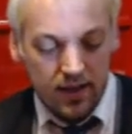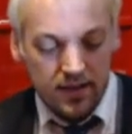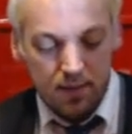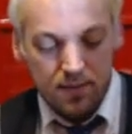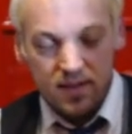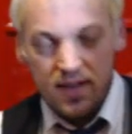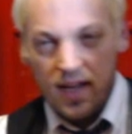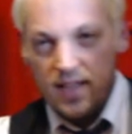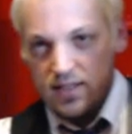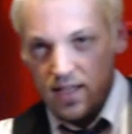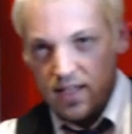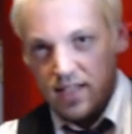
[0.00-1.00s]
except it
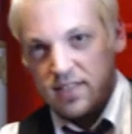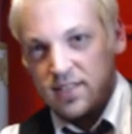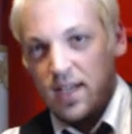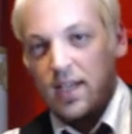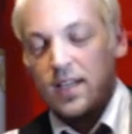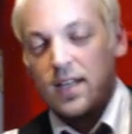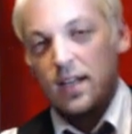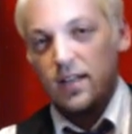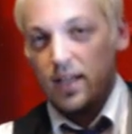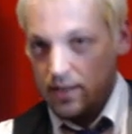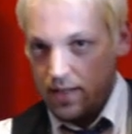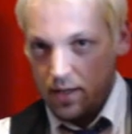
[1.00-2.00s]
tastes like it's got a lot
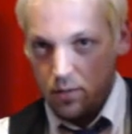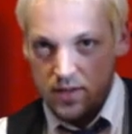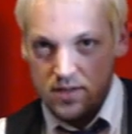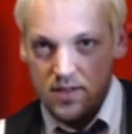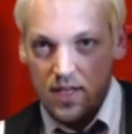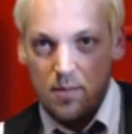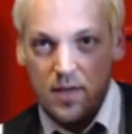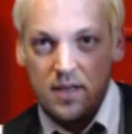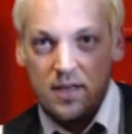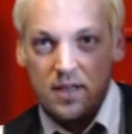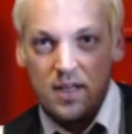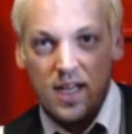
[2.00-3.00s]
of like liquid
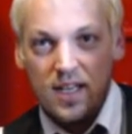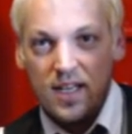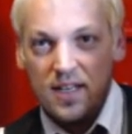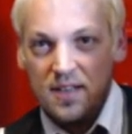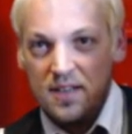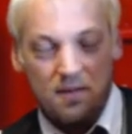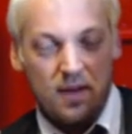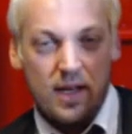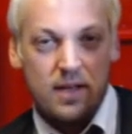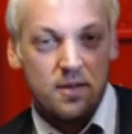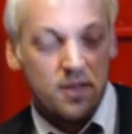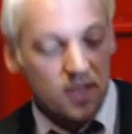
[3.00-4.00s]
cinnamon in it,
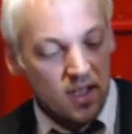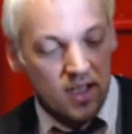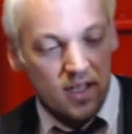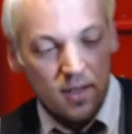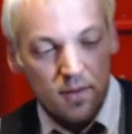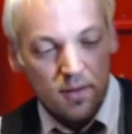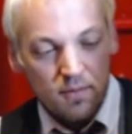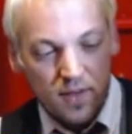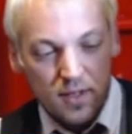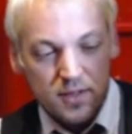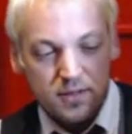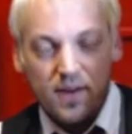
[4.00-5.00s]
and
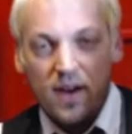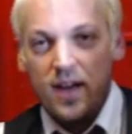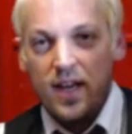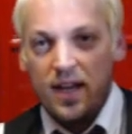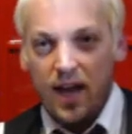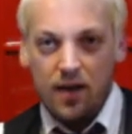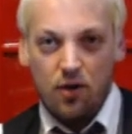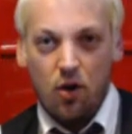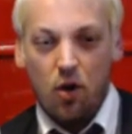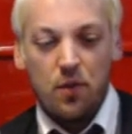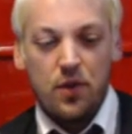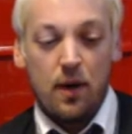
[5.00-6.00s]
feels very at
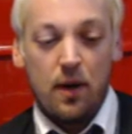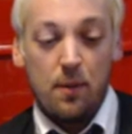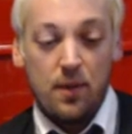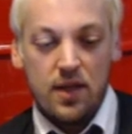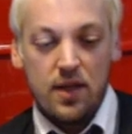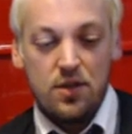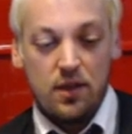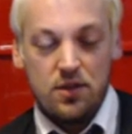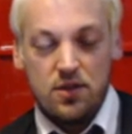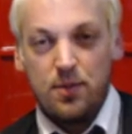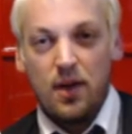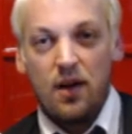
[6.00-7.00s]
home with the reputation
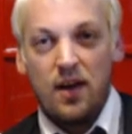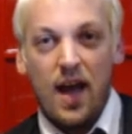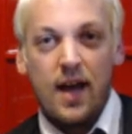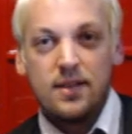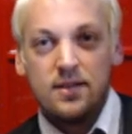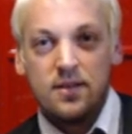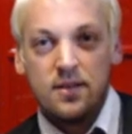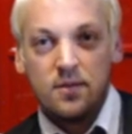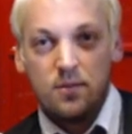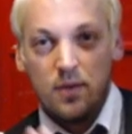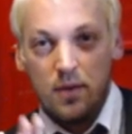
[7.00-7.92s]
that Shipyard has.